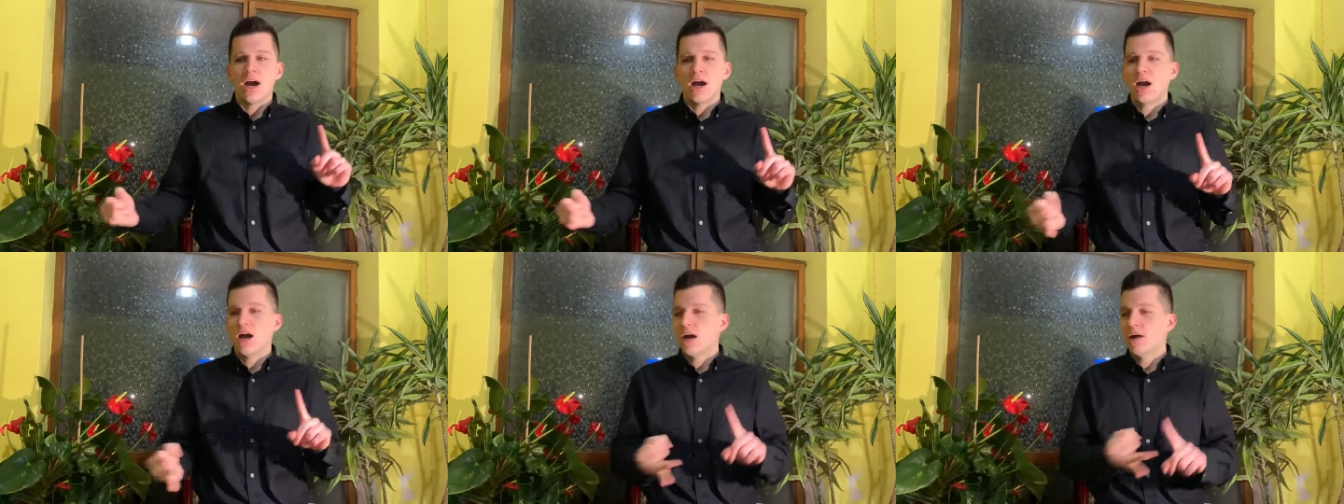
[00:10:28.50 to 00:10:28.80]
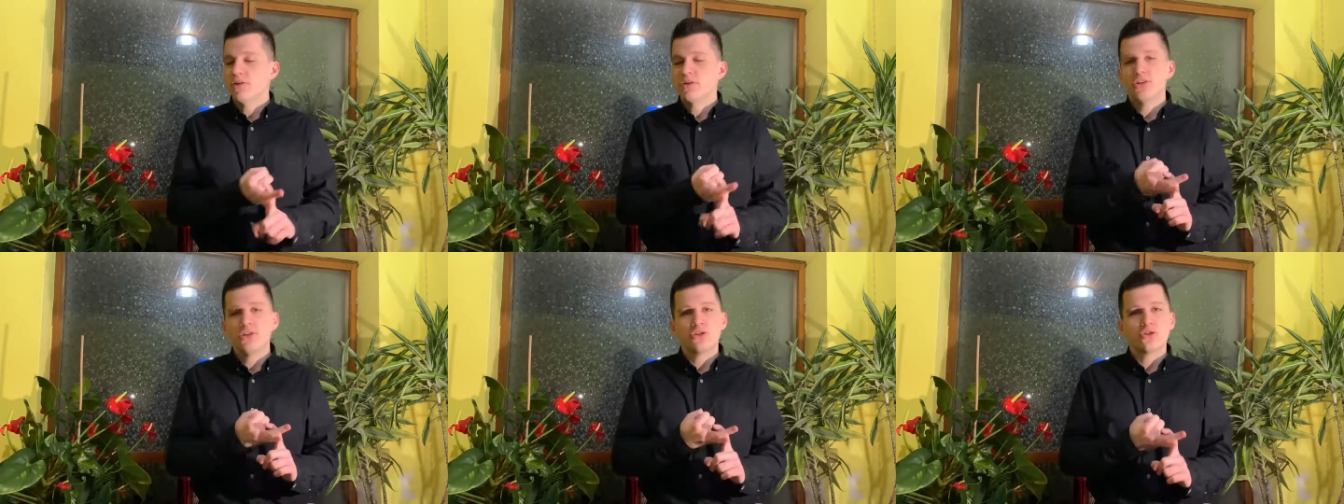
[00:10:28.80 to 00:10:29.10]

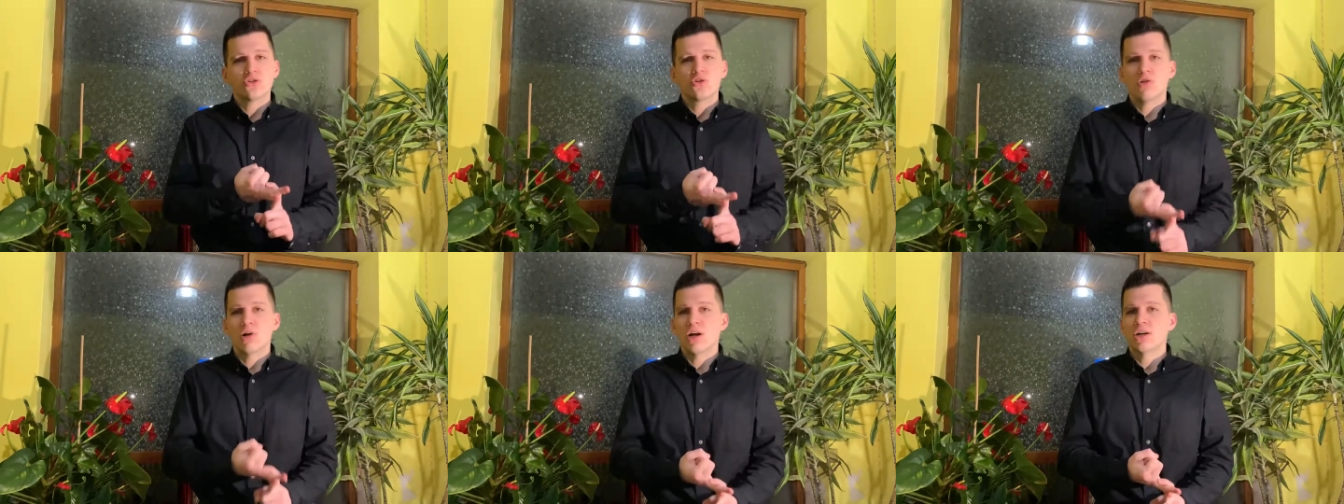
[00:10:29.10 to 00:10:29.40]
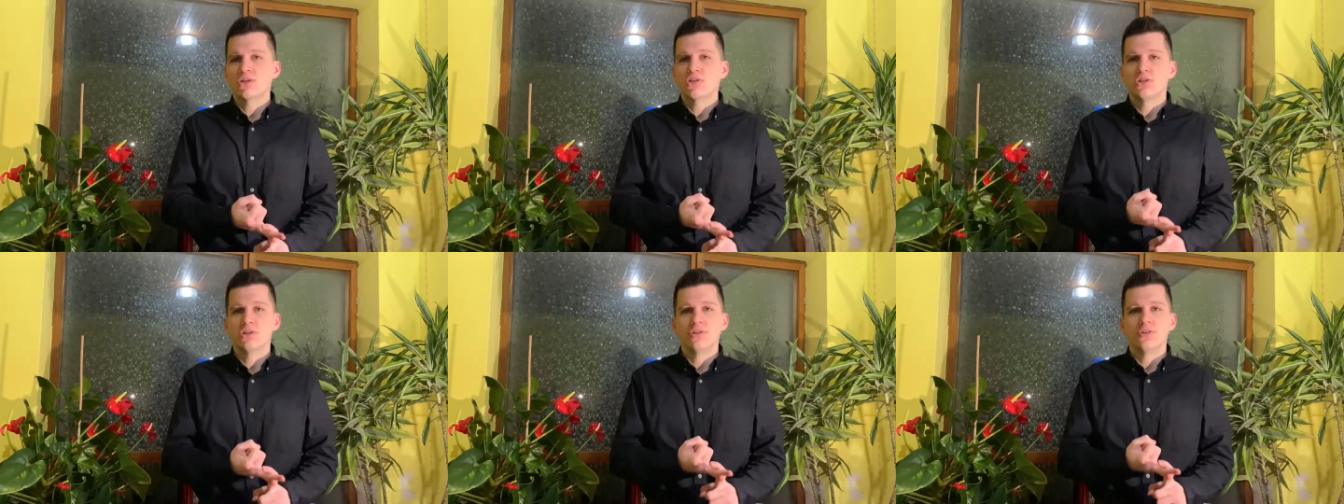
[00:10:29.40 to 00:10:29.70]
how they
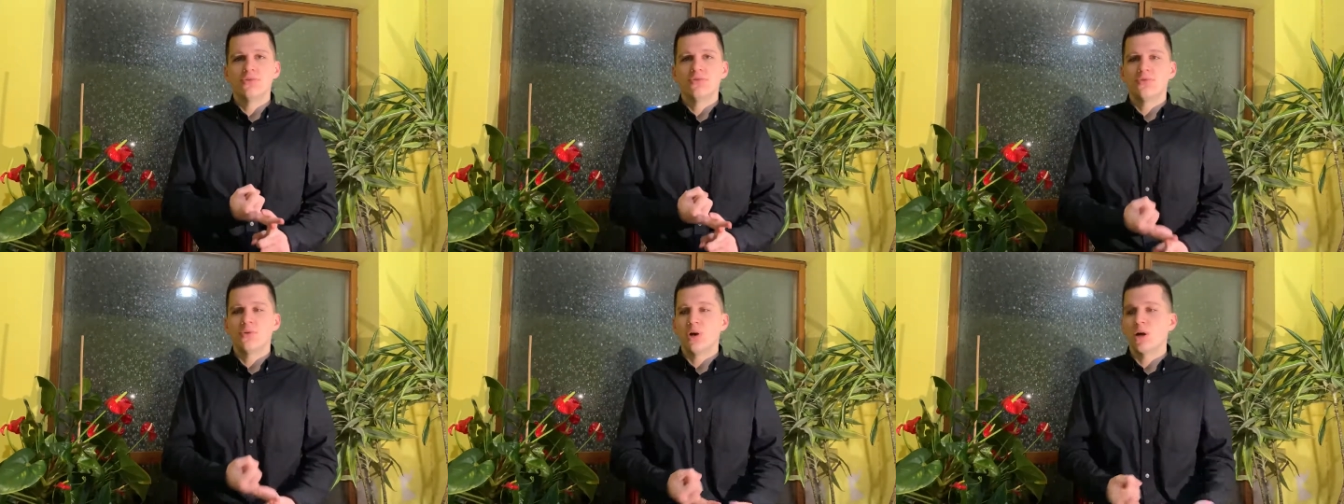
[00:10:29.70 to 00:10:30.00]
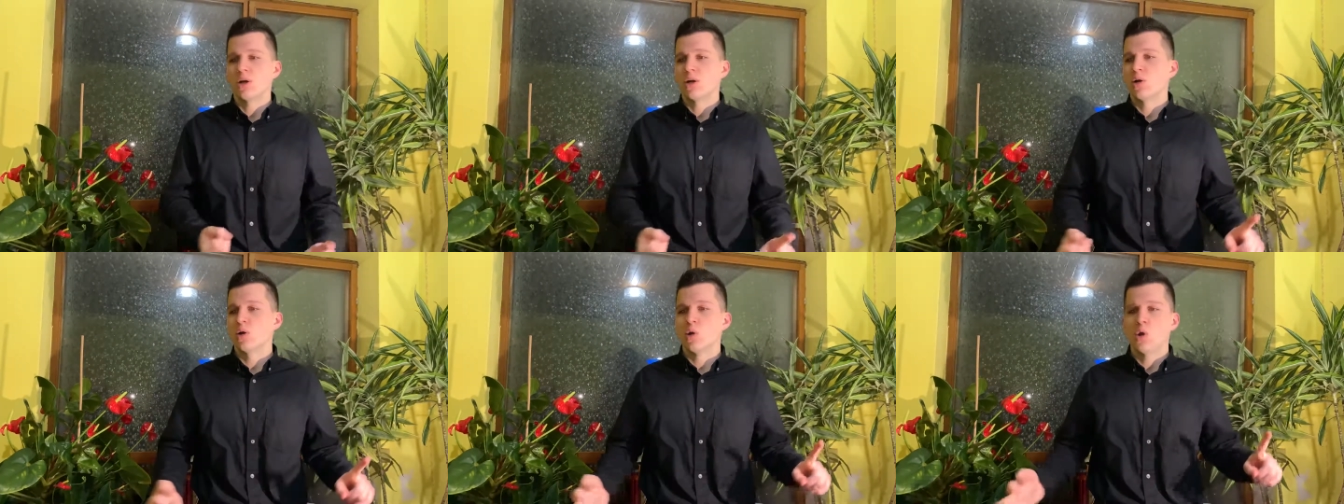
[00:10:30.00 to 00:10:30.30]
structure the
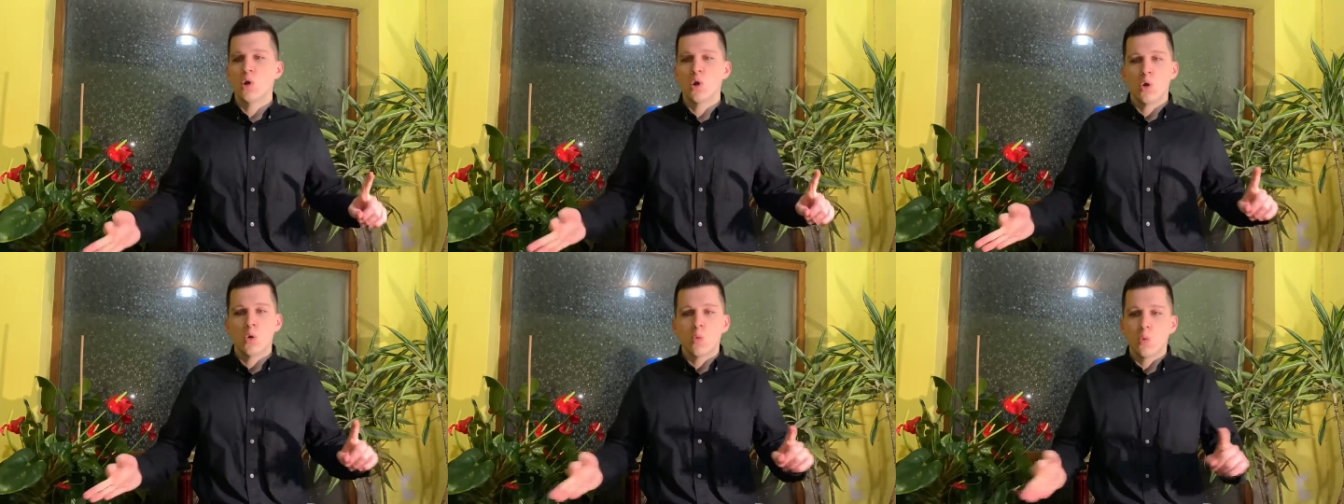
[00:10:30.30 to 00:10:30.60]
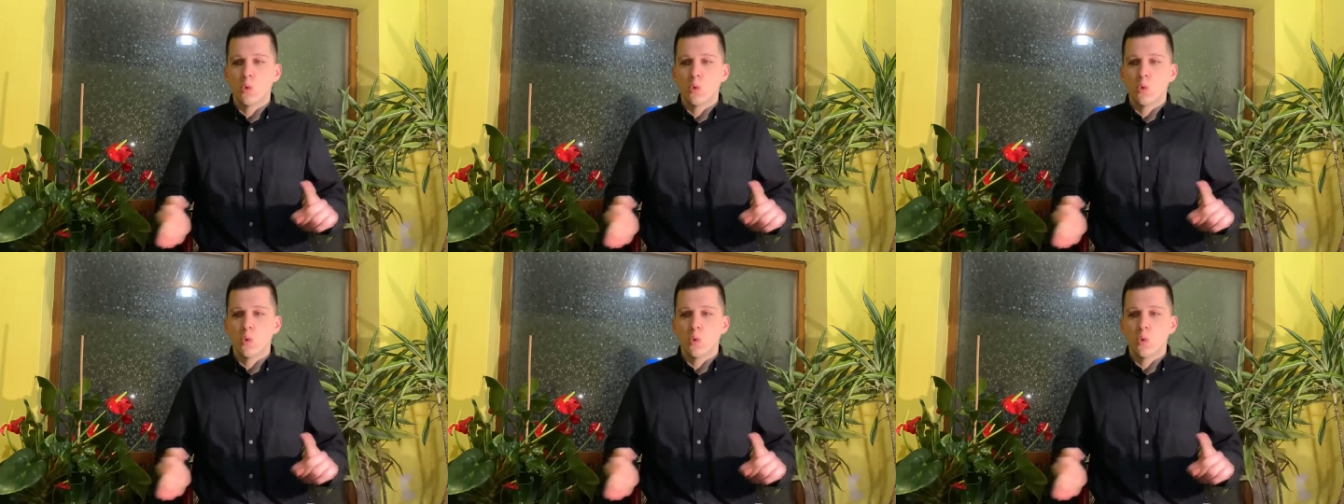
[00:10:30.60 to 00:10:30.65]
funnel,